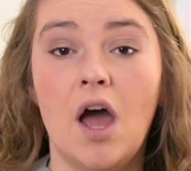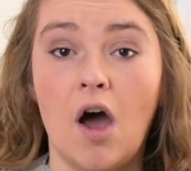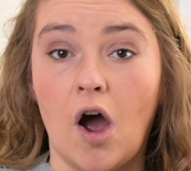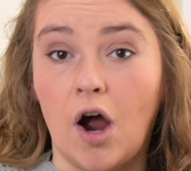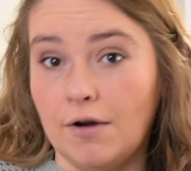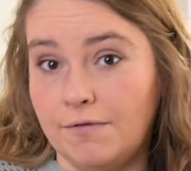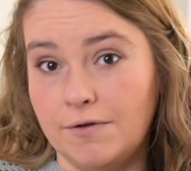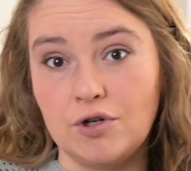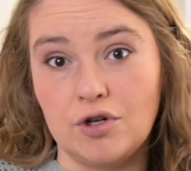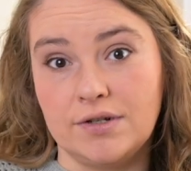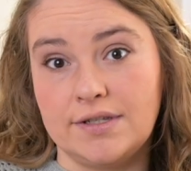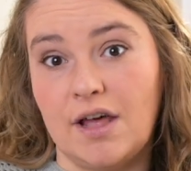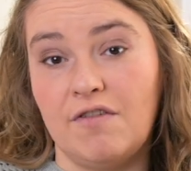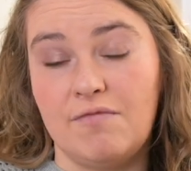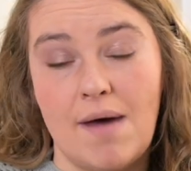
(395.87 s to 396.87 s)
our Future
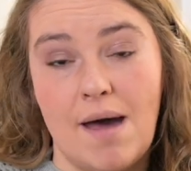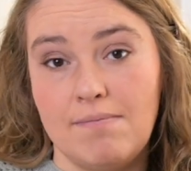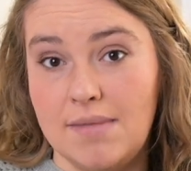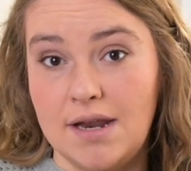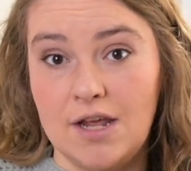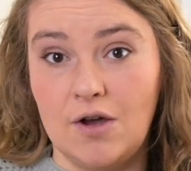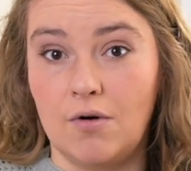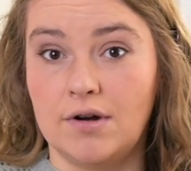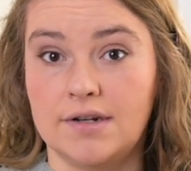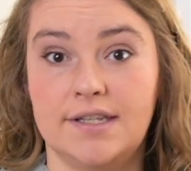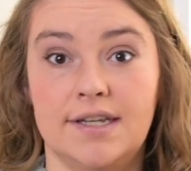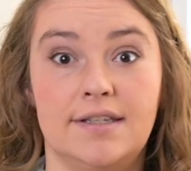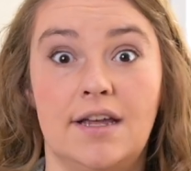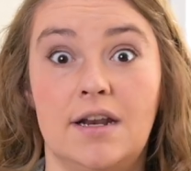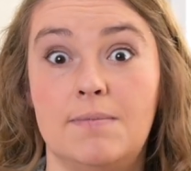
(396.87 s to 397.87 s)
Self Map mini course
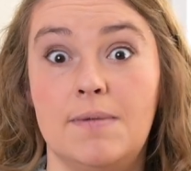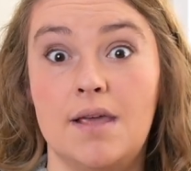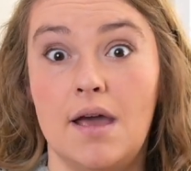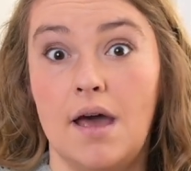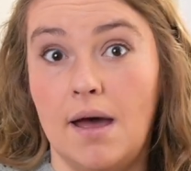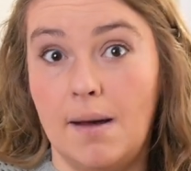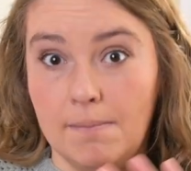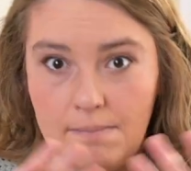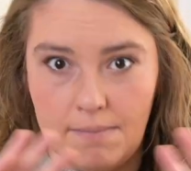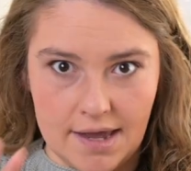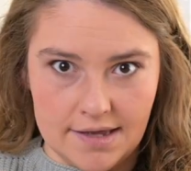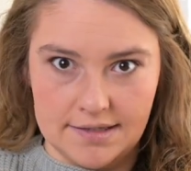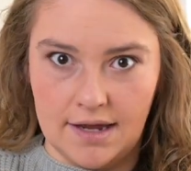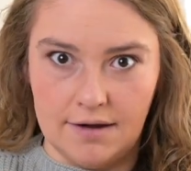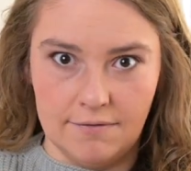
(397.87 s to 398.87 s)
is going to be
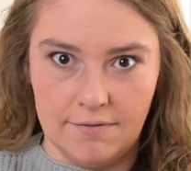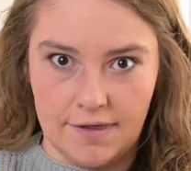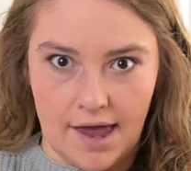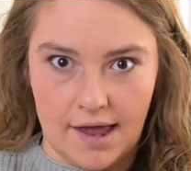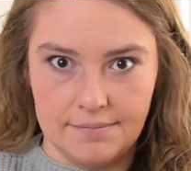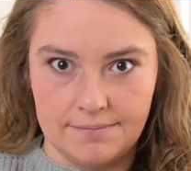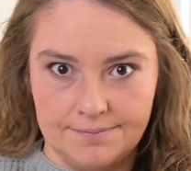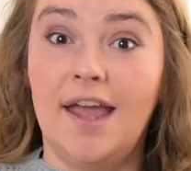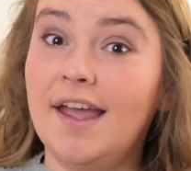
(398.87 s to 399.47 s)
amazing for that.